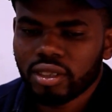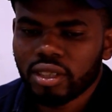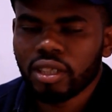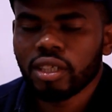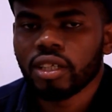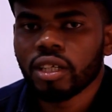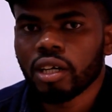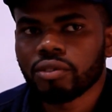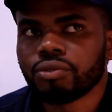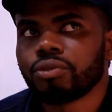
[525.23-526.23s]

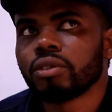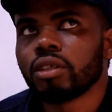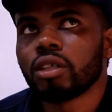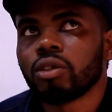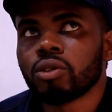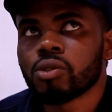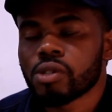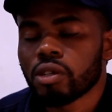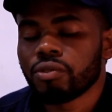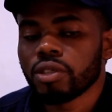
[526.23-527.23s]
enough or
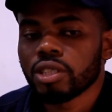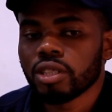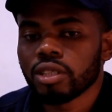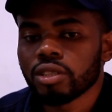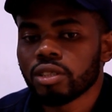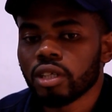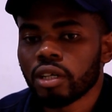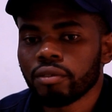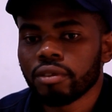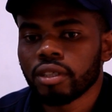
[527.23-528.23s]
sufficient
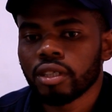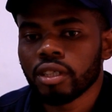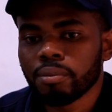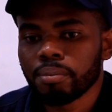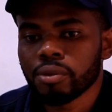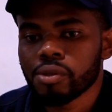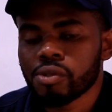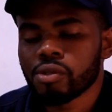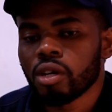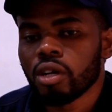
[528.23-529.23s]
agri
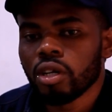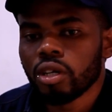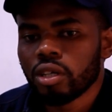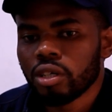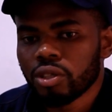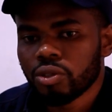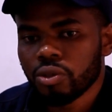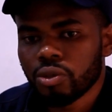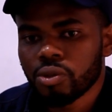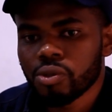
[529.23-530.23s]
inputs to
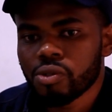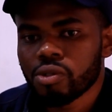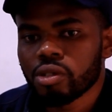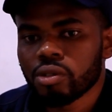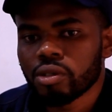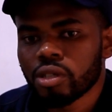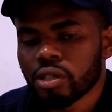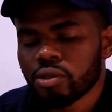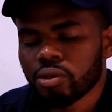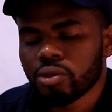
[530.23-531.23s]
use in order
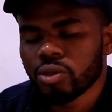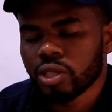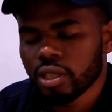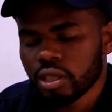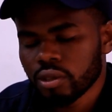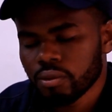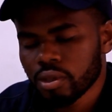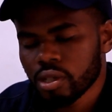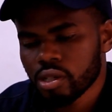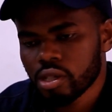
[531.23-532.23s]
to
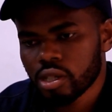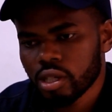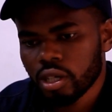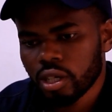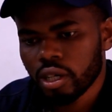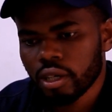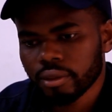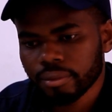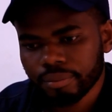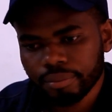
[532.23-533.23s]
increase
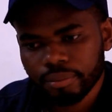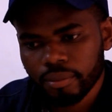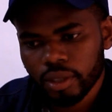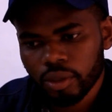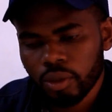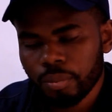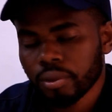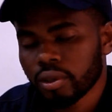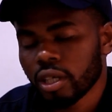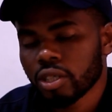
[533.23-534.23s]
crop
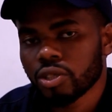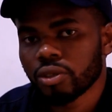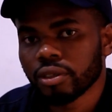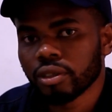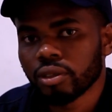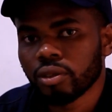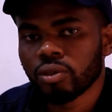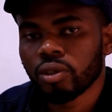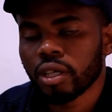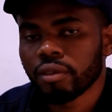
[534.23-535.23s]
production
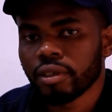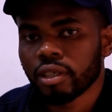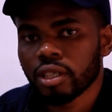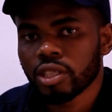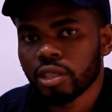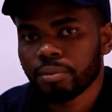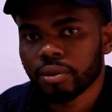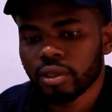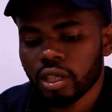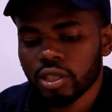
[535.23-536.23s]
or agriculture
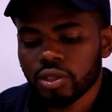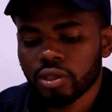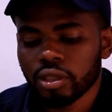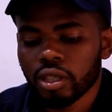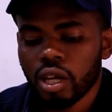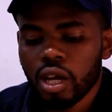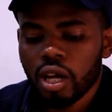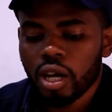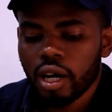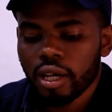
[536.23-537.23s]
production.
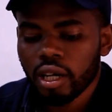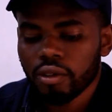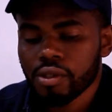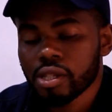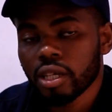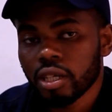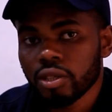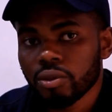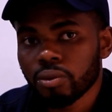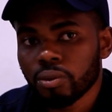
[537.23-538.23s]
I have said,
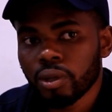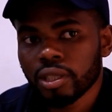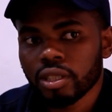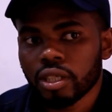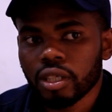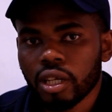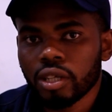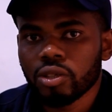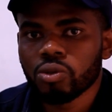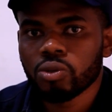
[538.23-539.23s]
what can
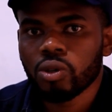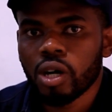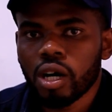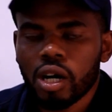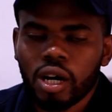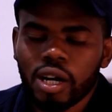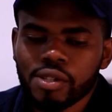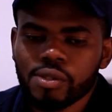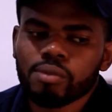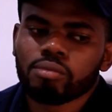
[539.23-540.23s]
I do as